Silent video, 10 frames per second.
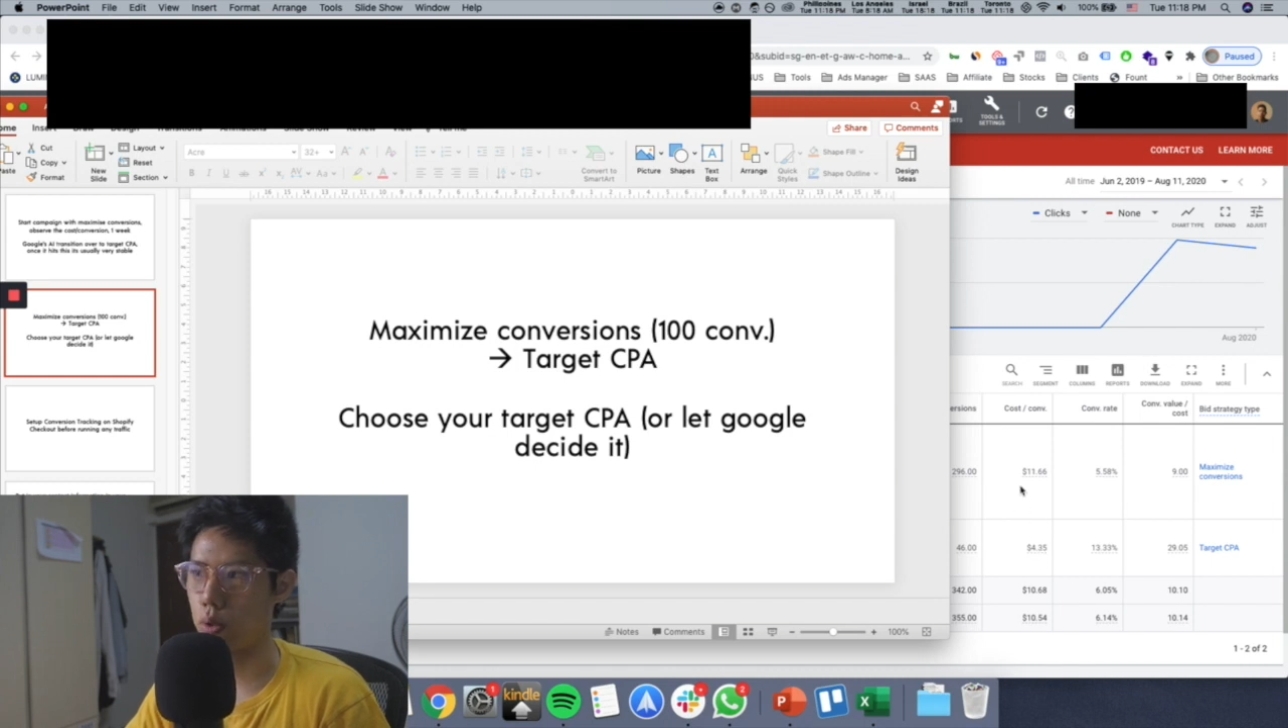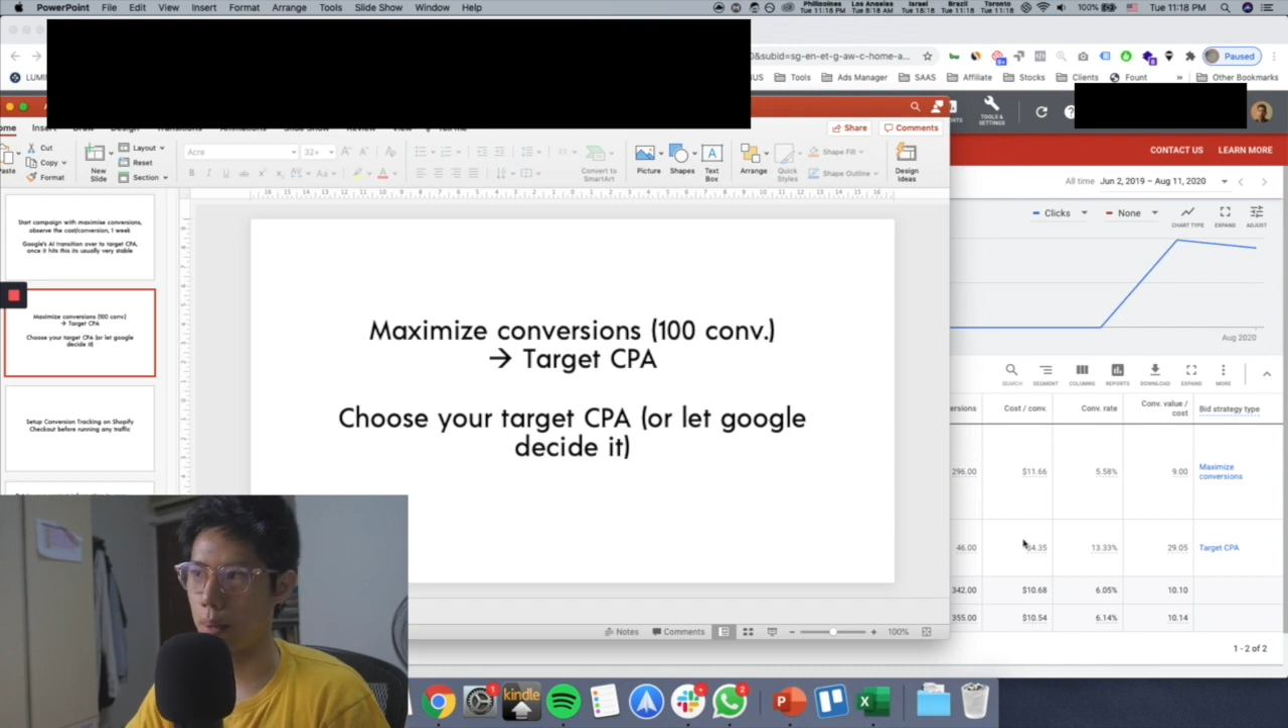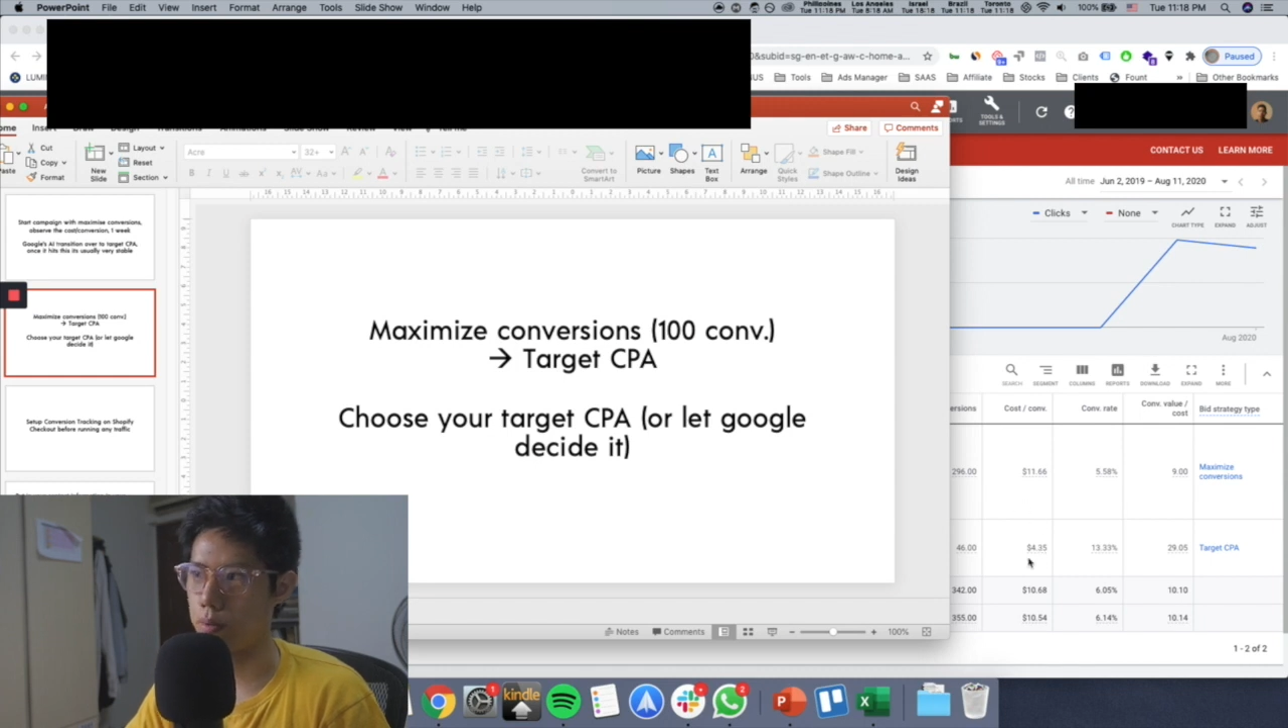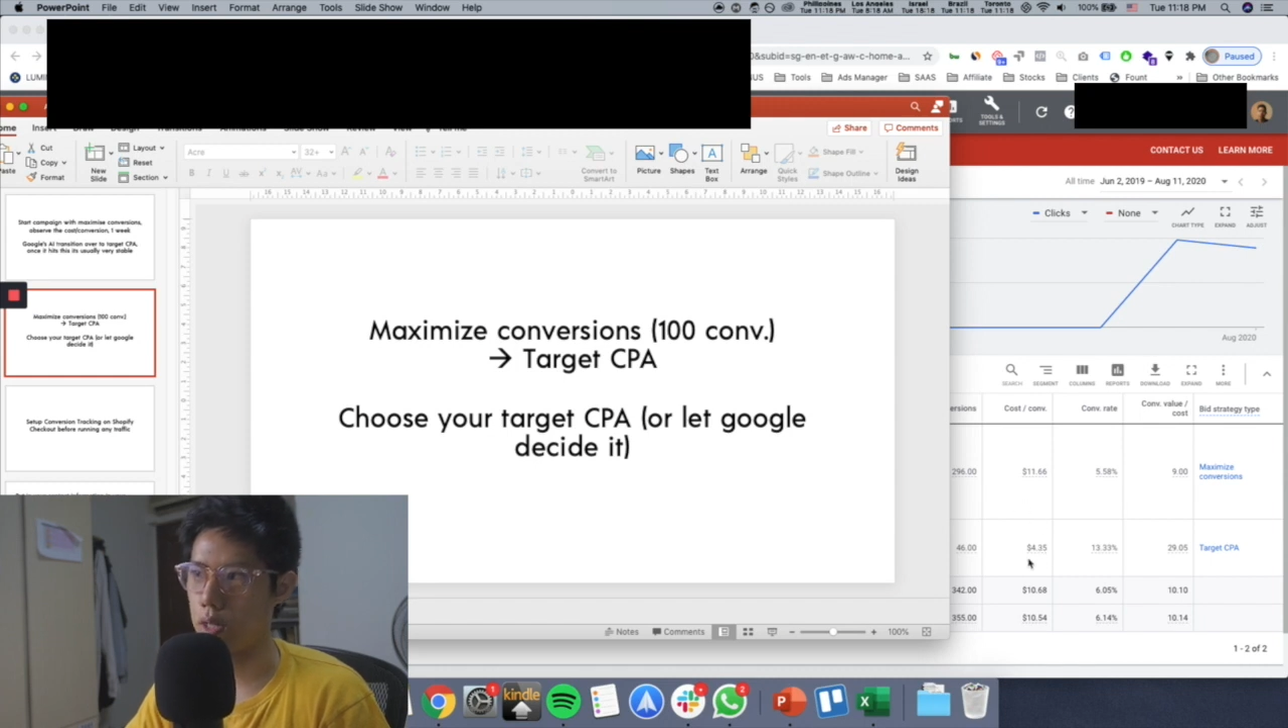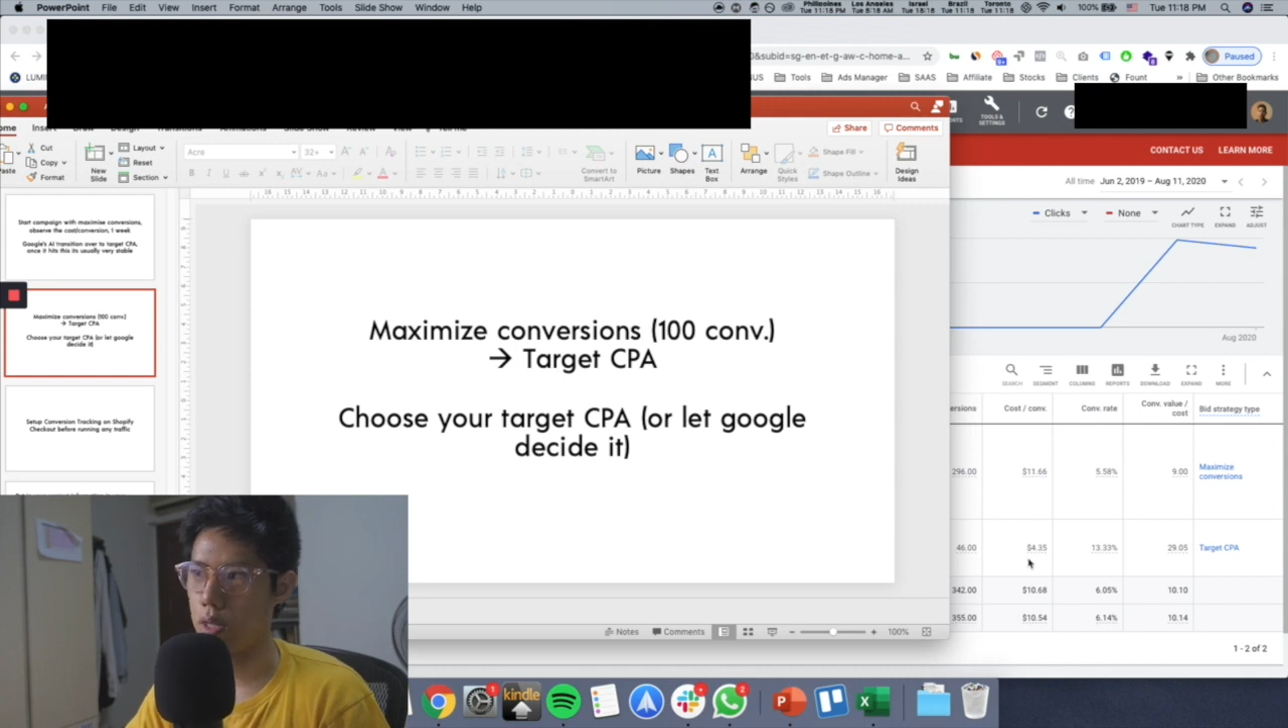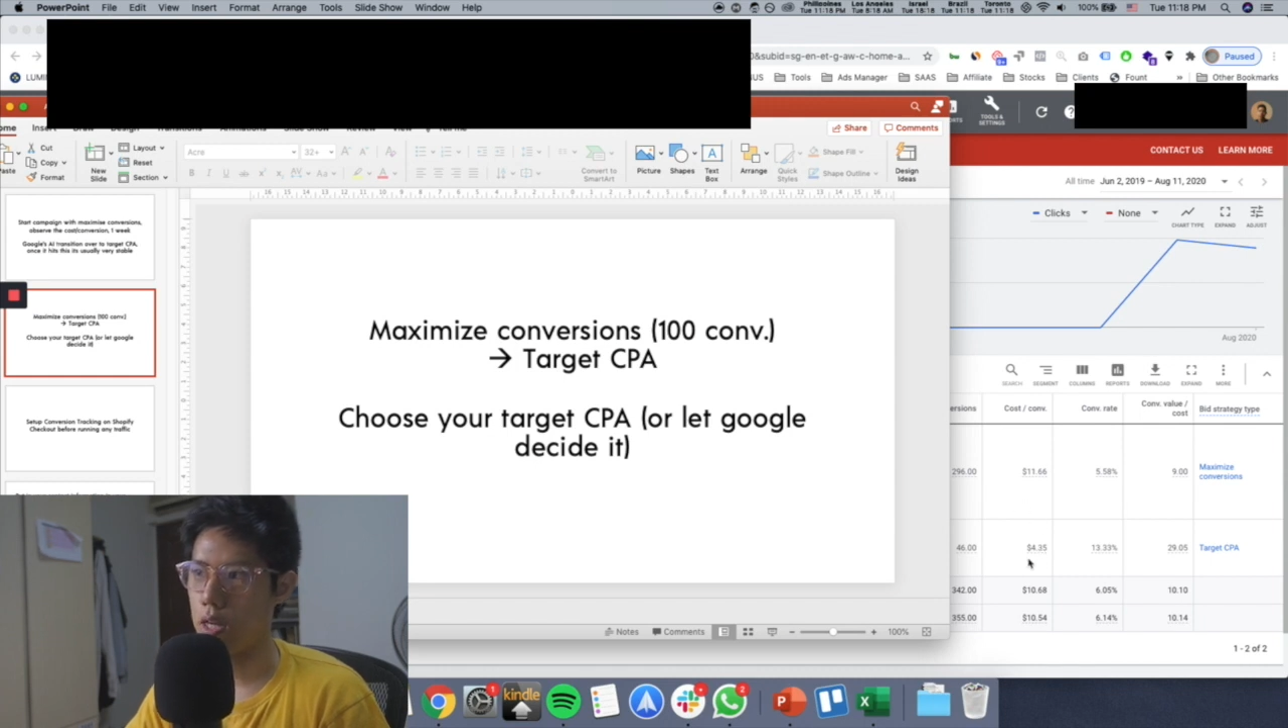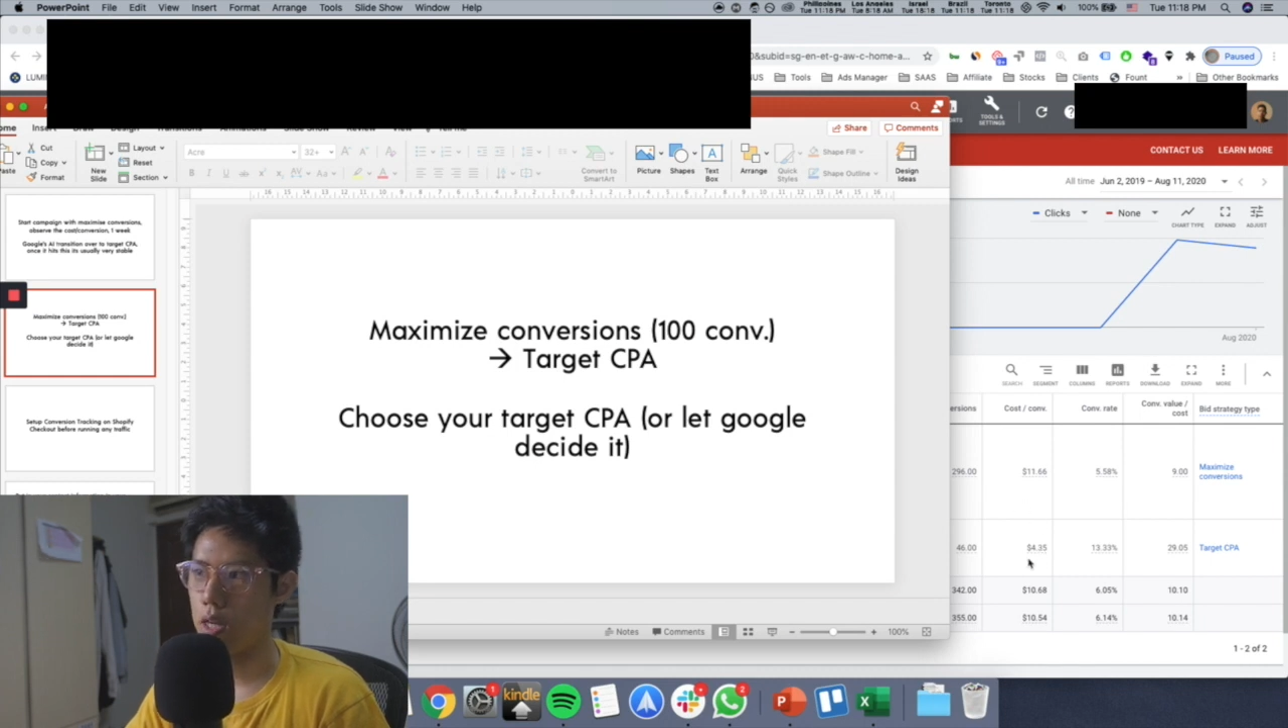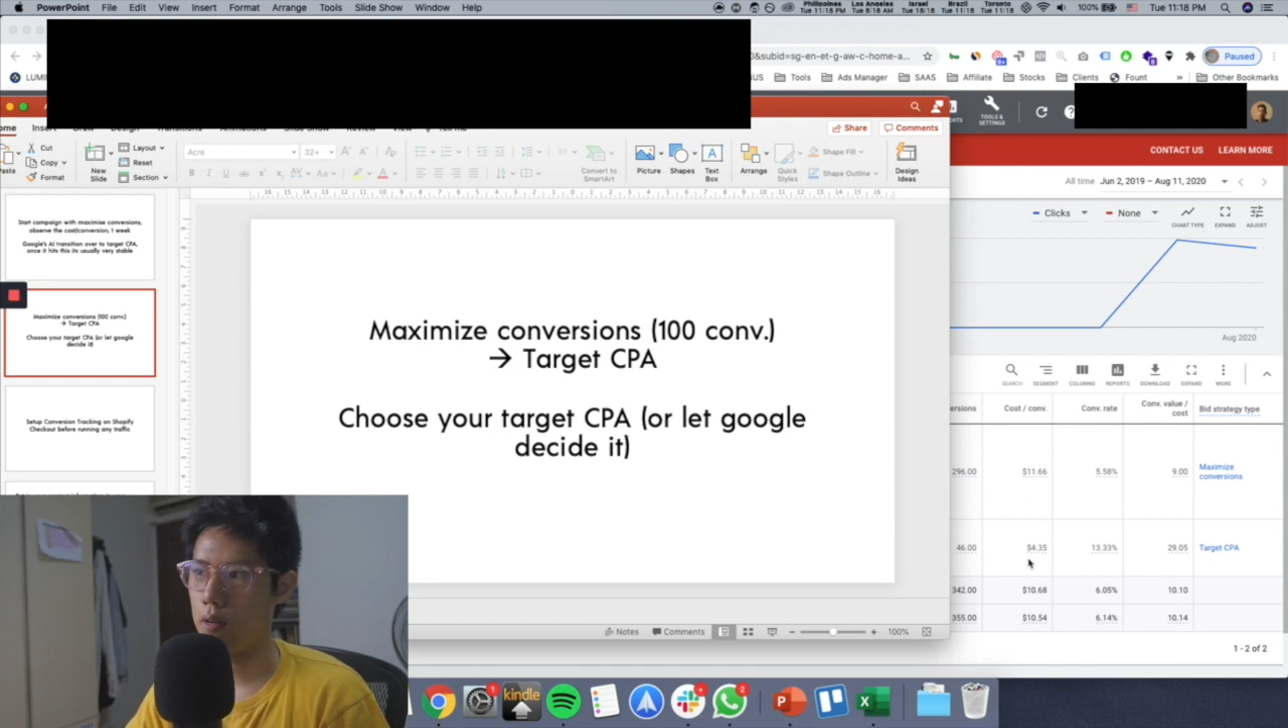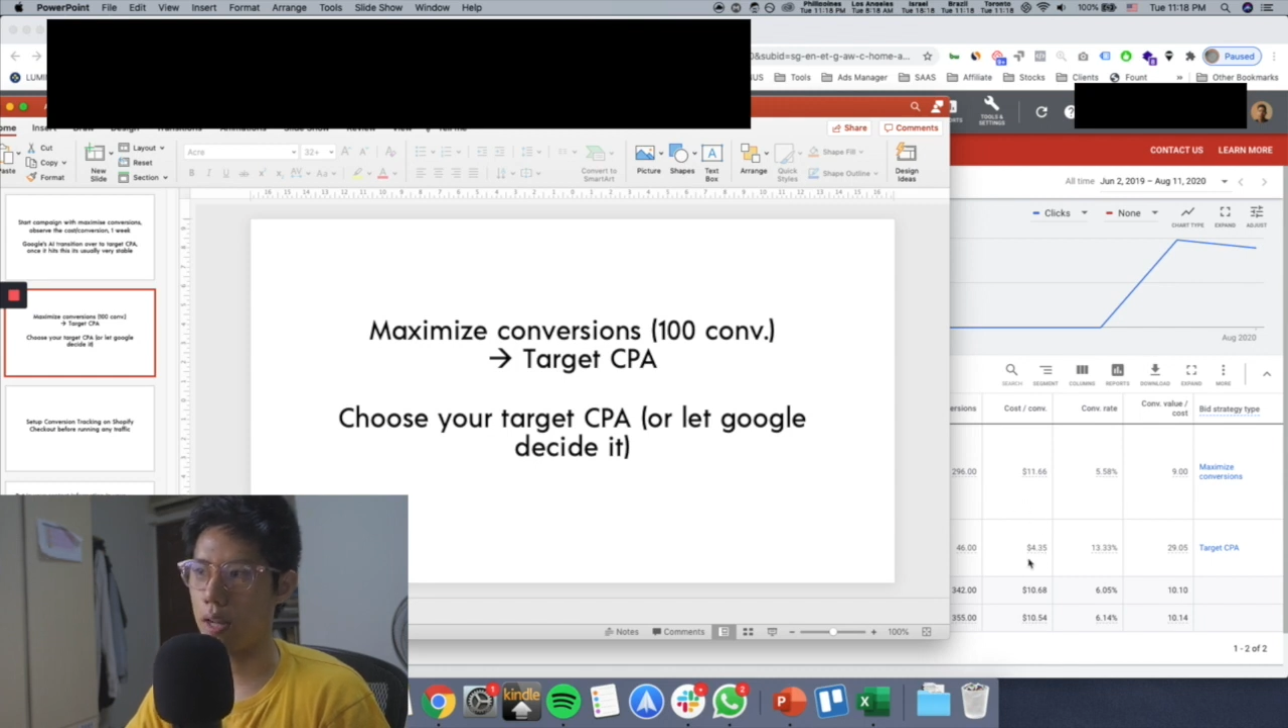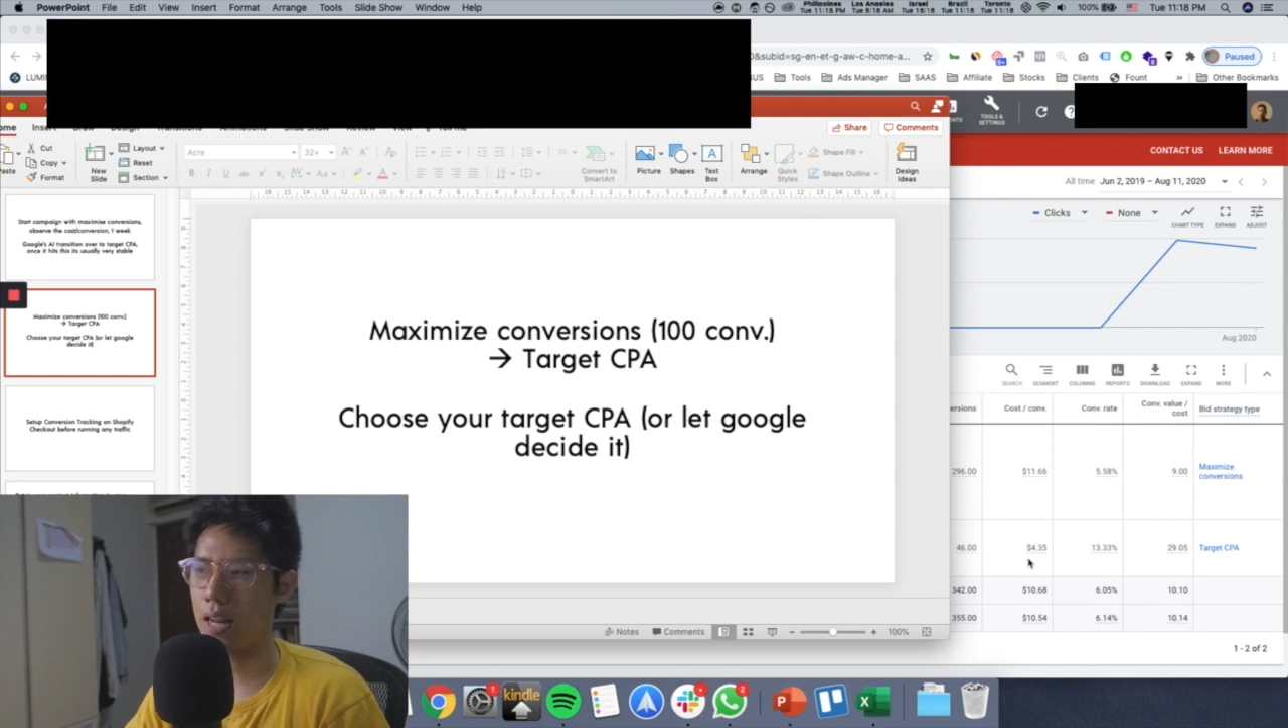times
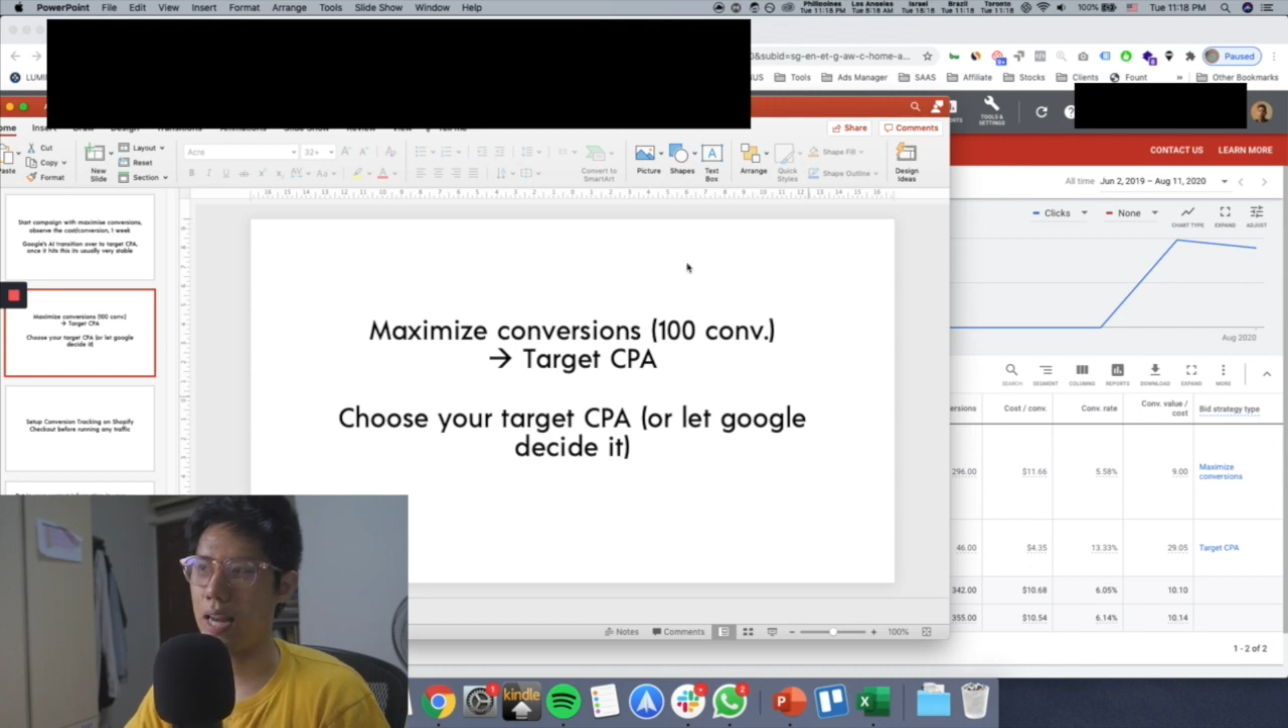right?